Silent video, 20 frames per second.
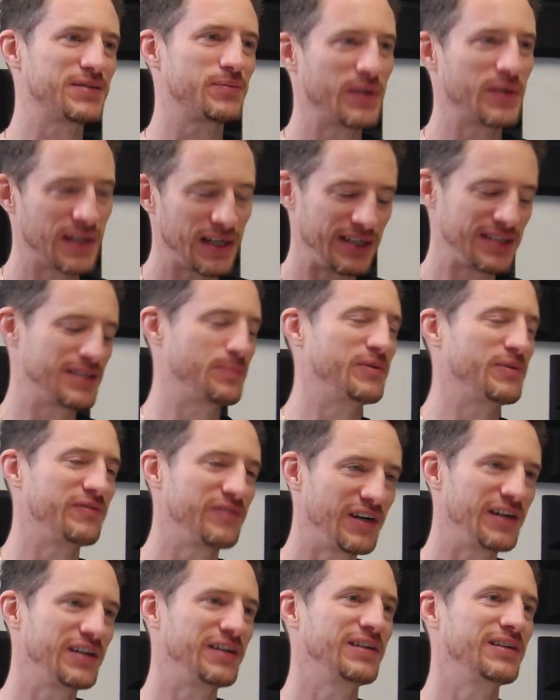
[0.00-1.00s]
We like to
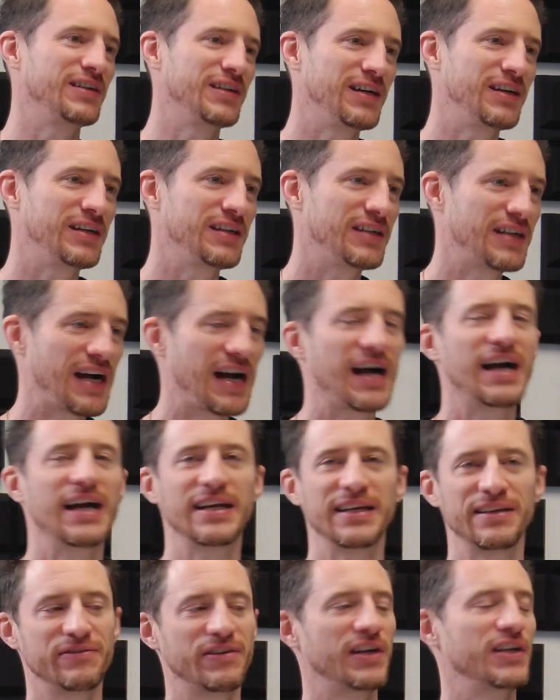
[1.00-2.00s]
provide a
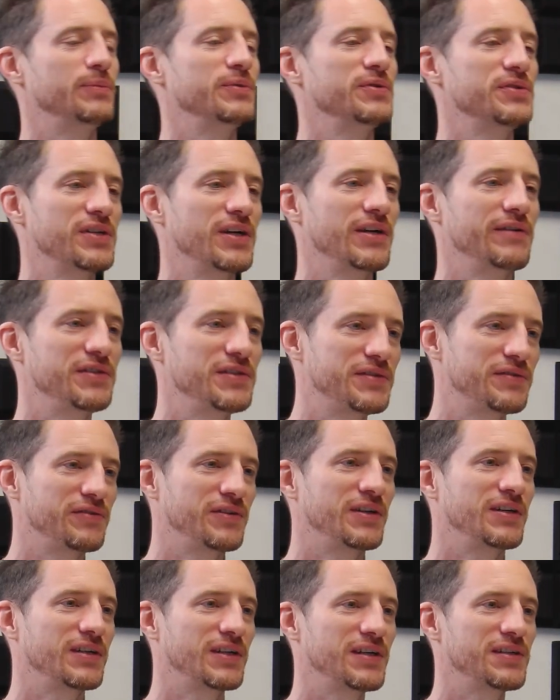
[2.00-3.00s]
highly valuable service
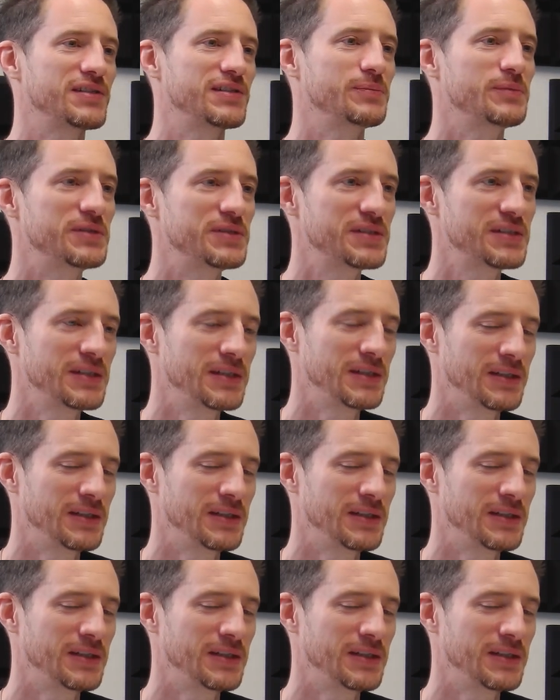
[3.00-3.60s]
for our customers.